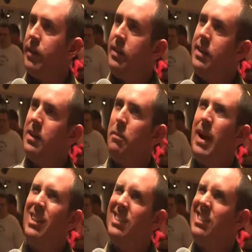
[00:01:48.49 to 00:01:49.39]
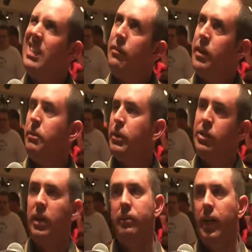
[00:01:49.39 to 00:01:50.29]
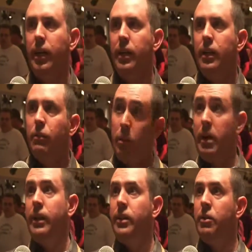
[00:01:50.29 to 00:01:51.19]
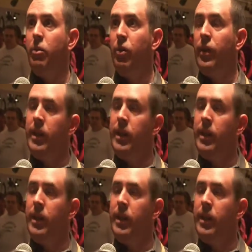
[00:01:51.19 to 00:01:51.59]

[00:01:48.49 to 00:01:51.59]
I think about 70% of it remained in the movie.